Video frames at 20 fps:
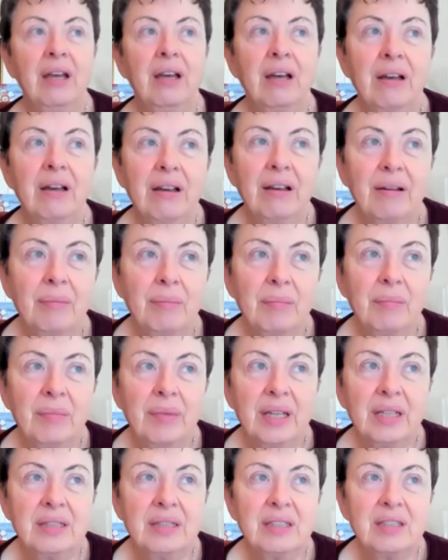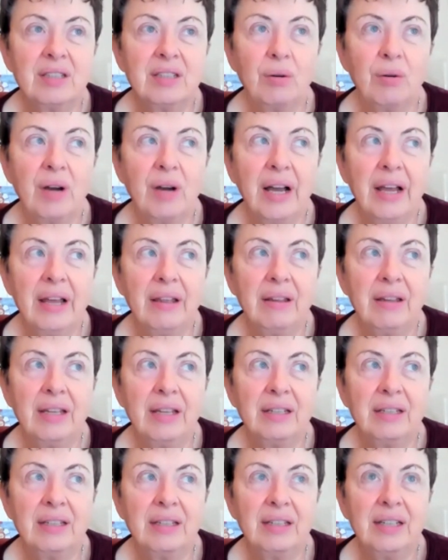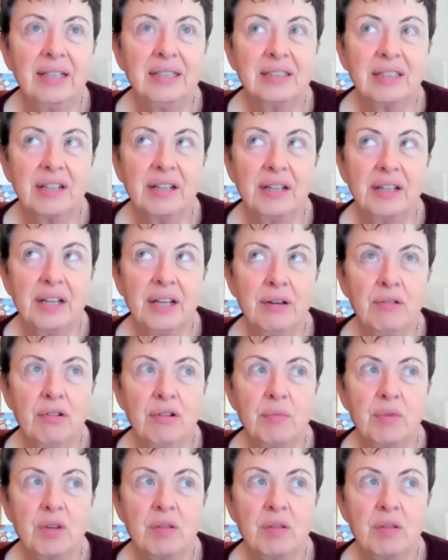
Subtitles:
And so it's a conundrum